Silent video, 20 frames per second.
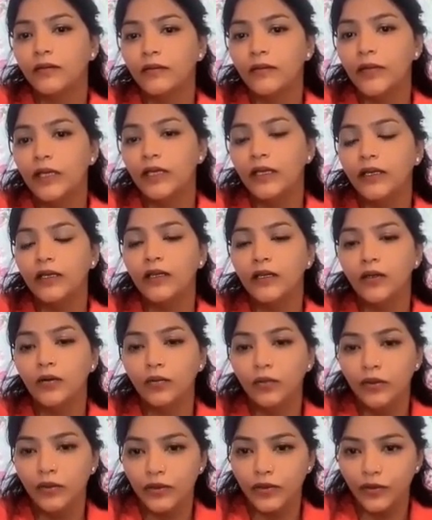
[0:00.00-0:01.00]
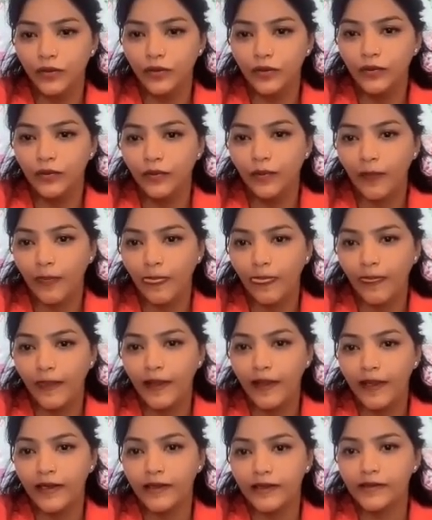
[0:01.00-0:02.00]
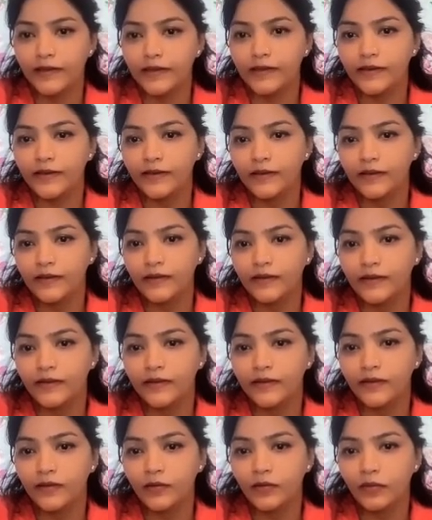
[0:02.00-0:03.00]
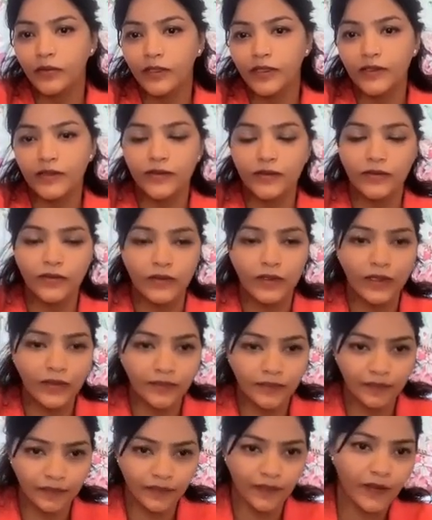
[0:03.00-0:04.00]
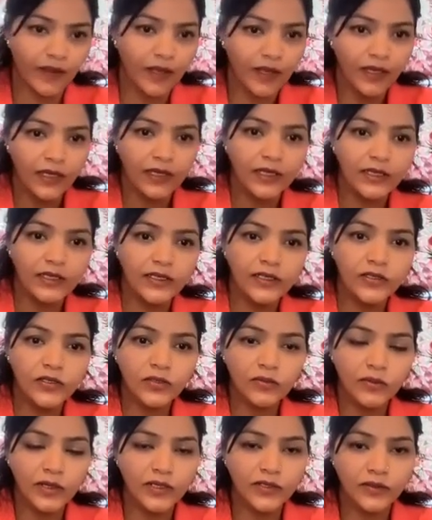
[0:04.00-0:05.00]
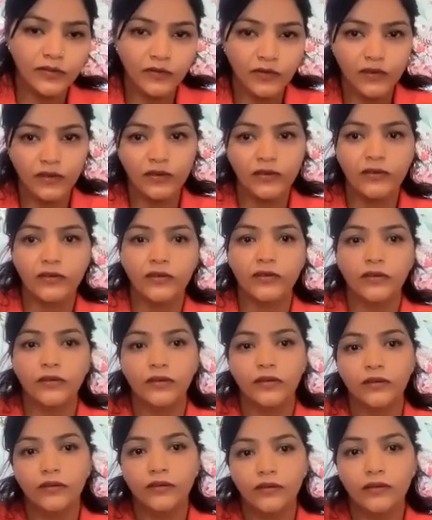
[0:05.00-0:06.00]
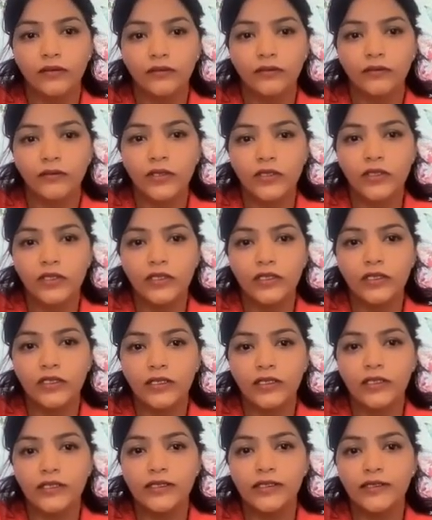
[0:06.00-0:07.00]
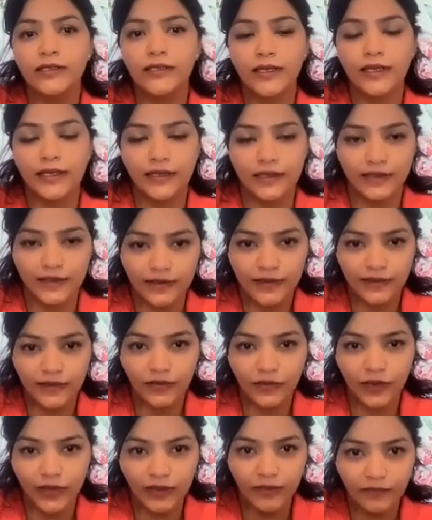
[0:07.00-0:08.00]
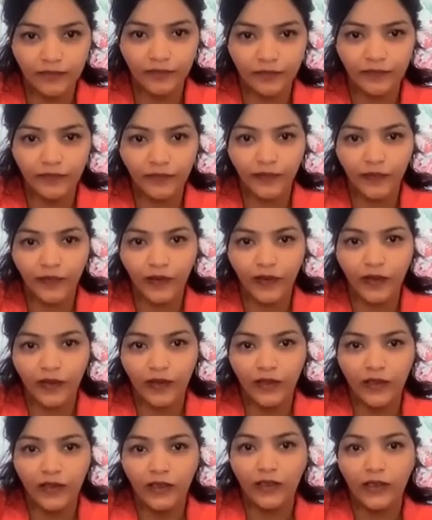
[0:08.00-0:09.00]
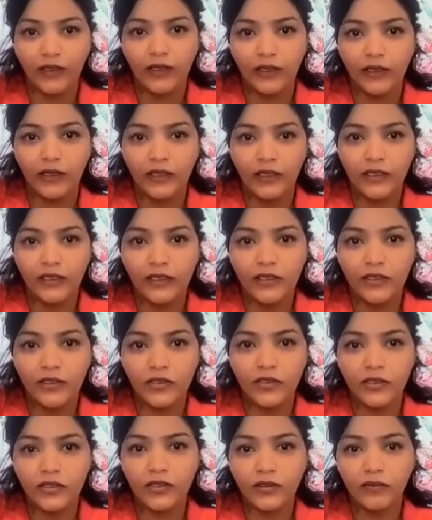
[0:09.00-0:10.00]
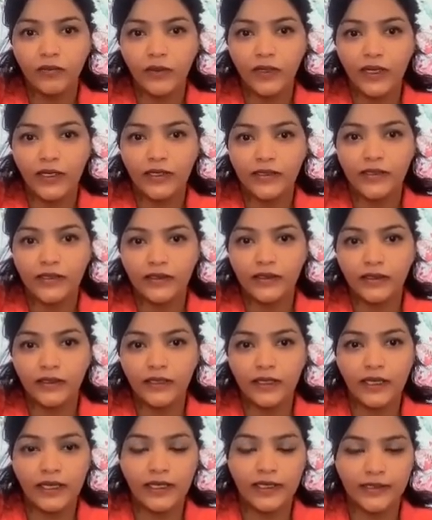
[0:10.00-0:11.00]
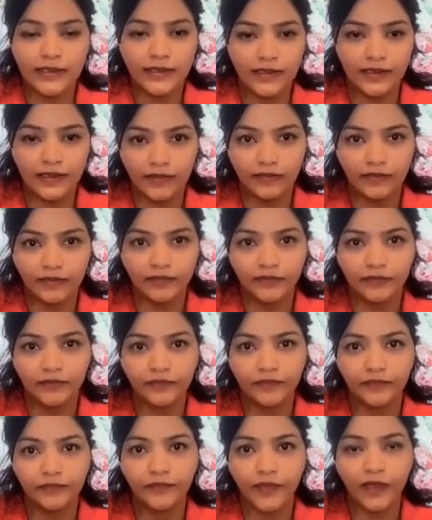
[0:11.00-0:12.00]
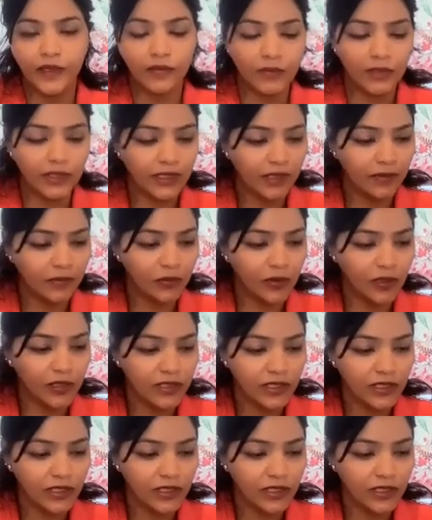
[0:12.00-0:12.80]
be equal to X, please. Okay. Initial price of the machine is X. Okay. Initial price agar X hai. Hame kya bola